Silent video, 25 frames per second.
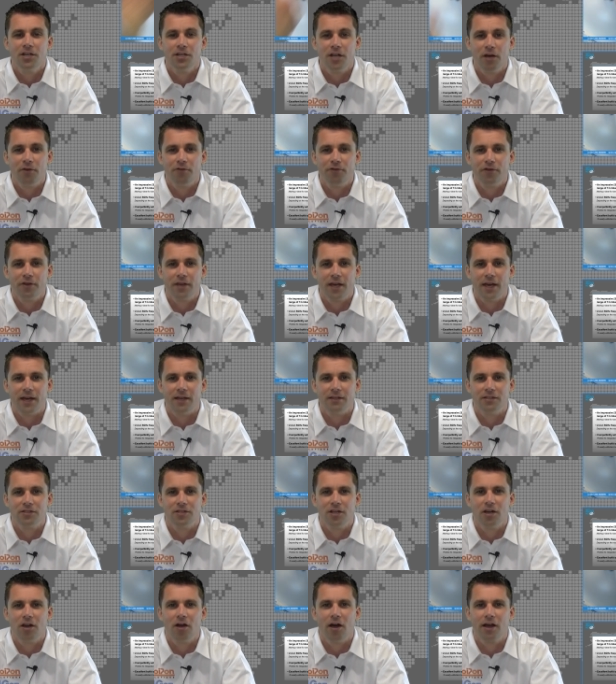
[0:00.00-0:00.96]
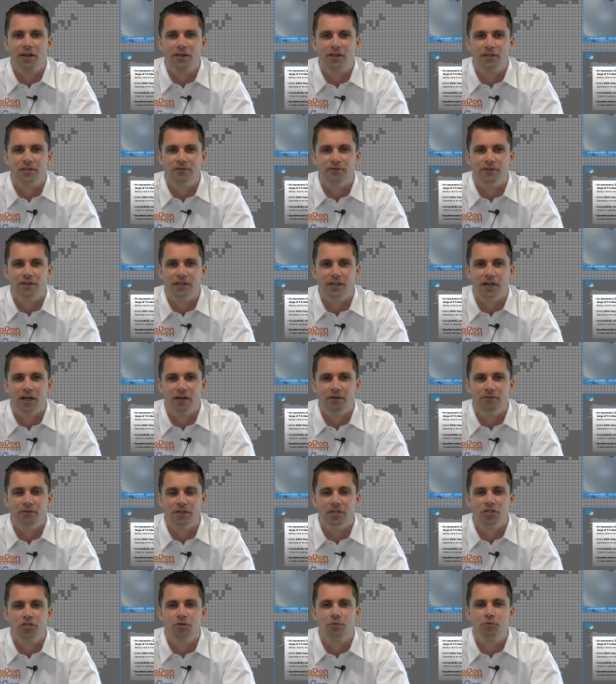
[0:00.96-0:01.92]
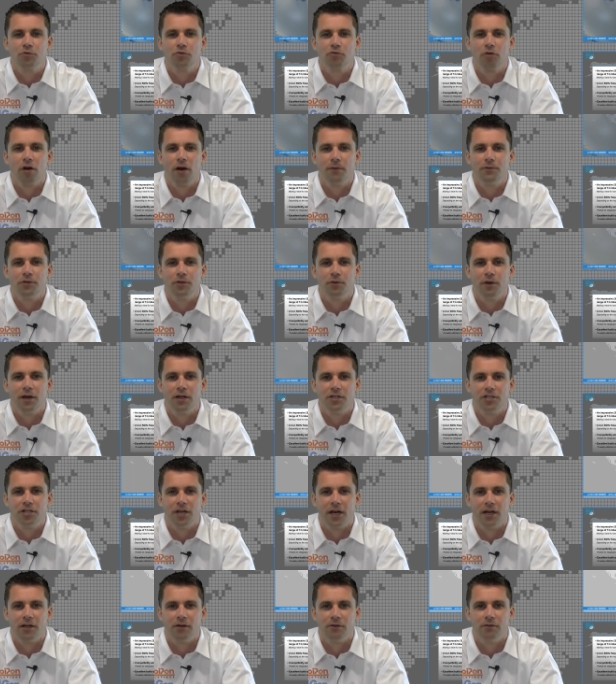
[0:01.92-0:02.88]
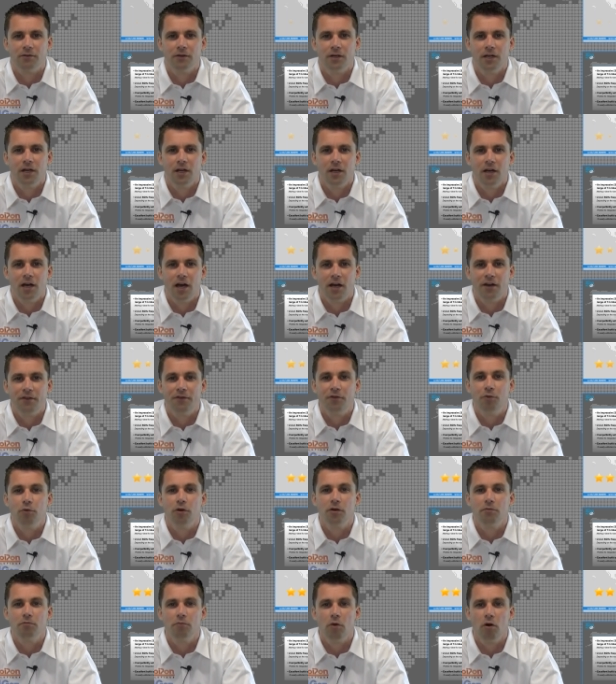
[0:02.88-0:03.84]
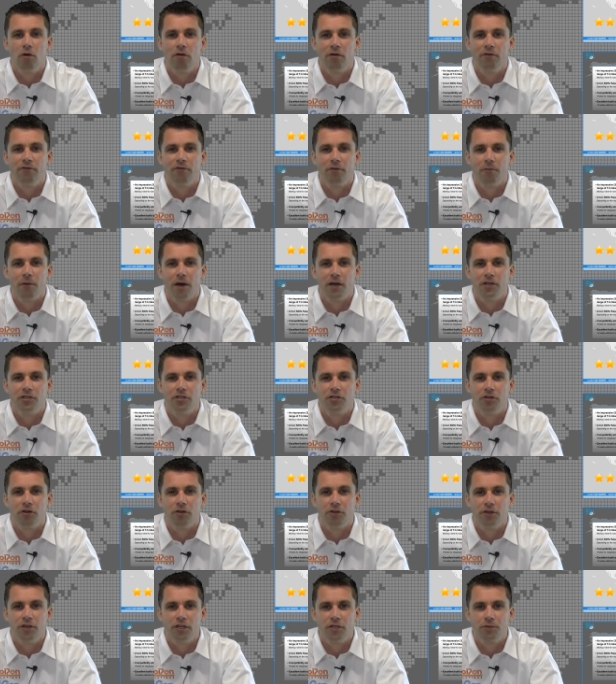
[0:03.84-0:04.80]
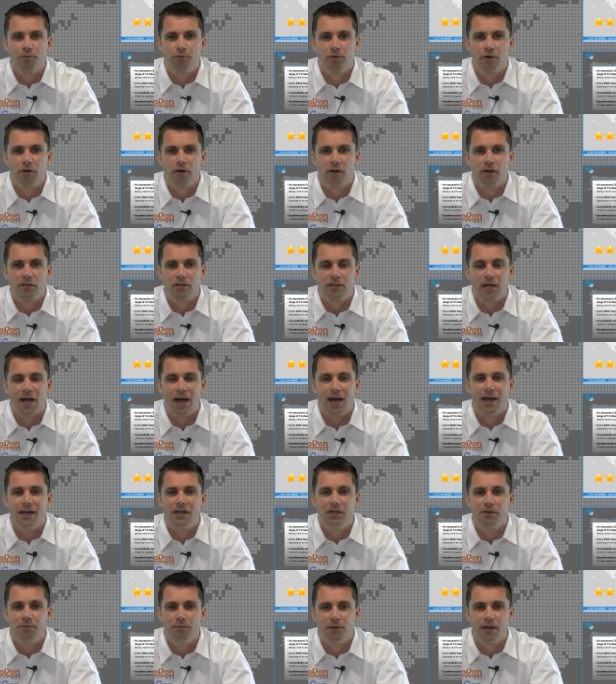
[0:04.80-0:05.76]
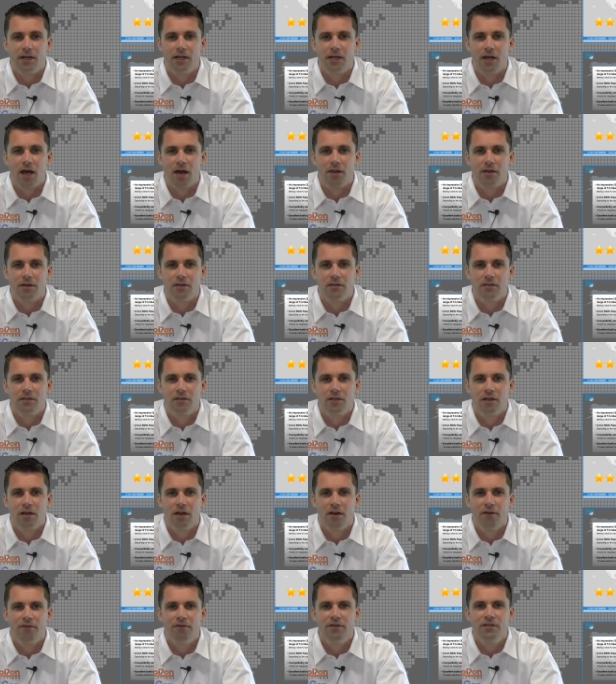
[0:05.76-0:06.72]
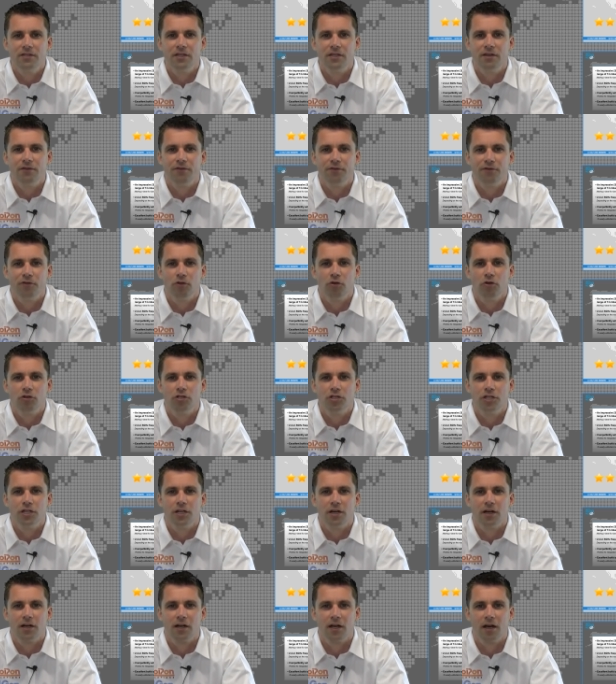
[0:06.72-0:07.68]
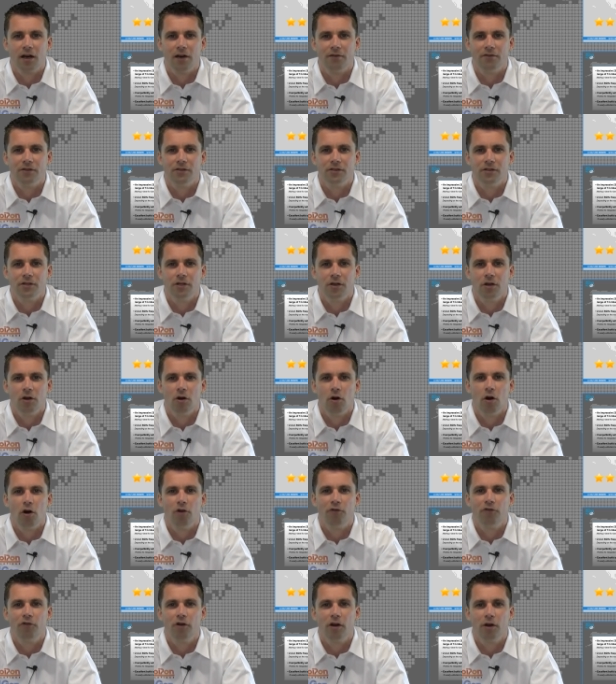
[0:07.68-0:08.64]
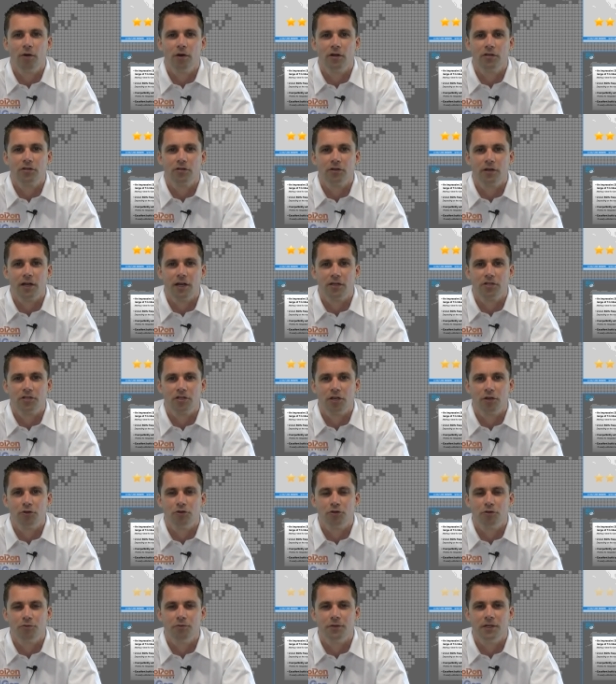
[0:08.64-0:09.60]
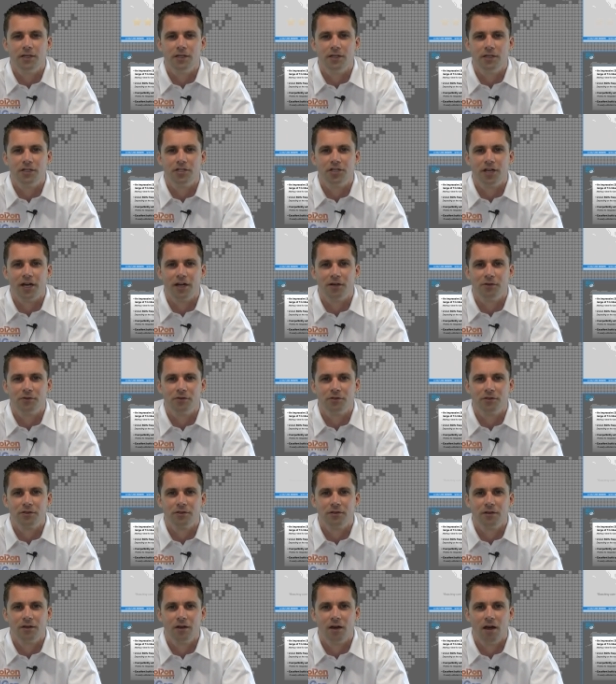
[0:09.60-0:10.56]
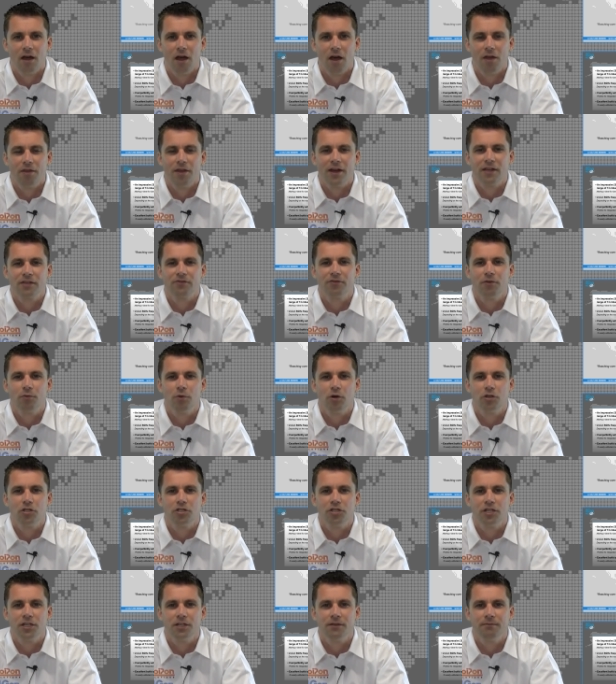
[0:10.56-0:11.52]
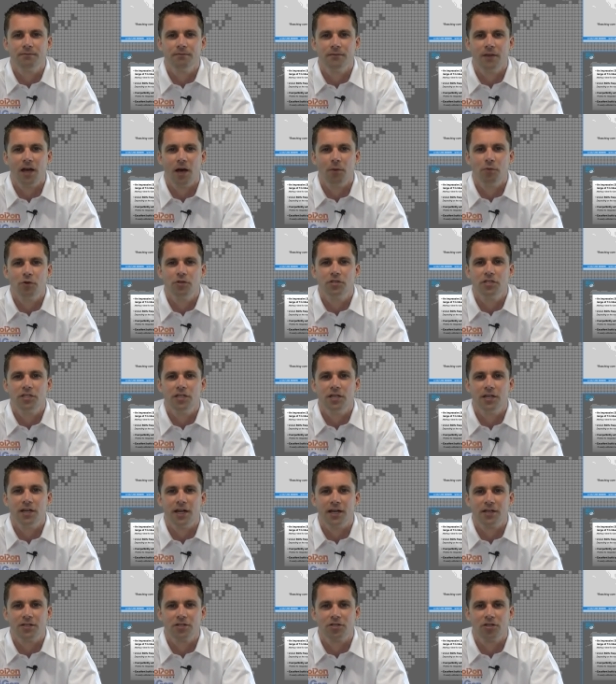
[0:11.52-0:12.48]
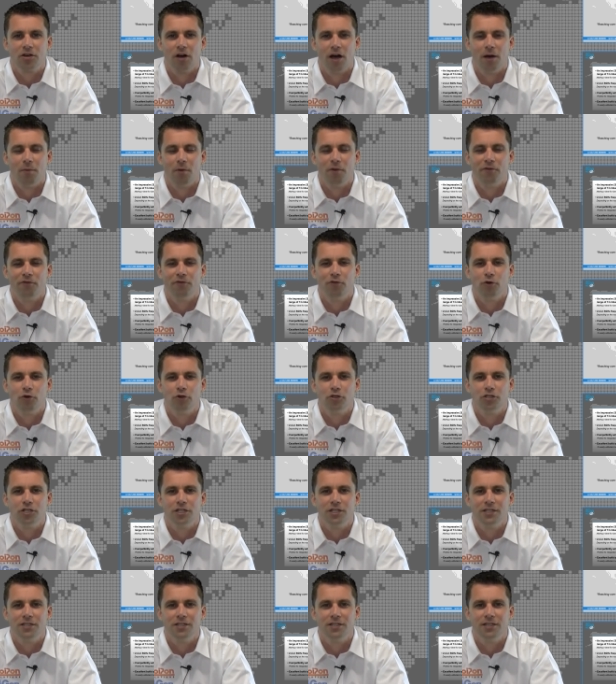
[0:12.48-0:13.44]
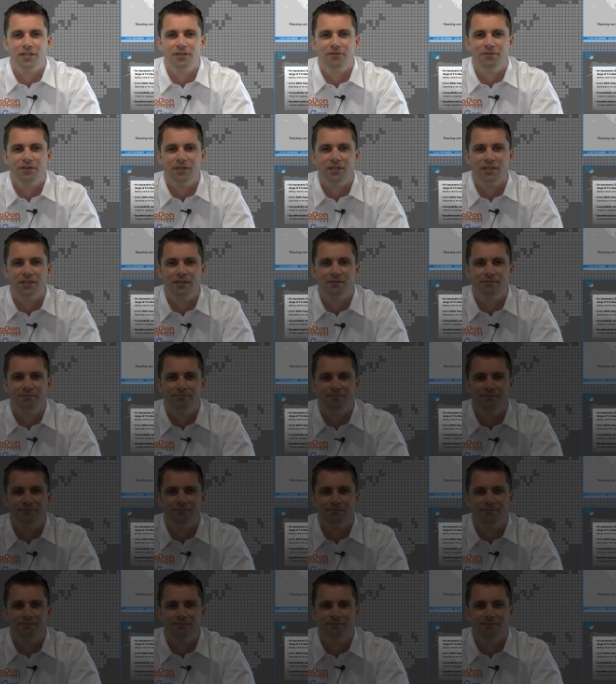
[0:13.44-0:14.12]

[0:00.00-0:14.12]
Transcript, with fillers: Don't forget to like this video and subscribe to our channel. And if you want more information on this product and many others, visit 4G Uncovered or follow us on our social media channels. Thanks for watching and we'll see you next time on 4G TV.